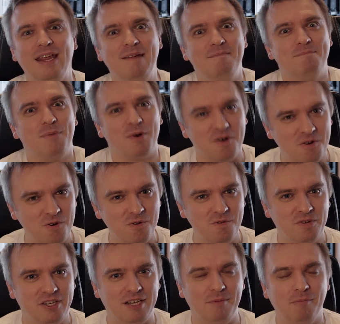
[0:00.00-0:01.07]

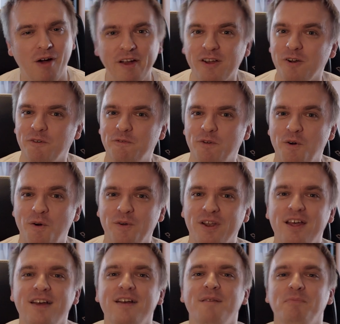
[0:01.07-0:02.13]
improve the microphone,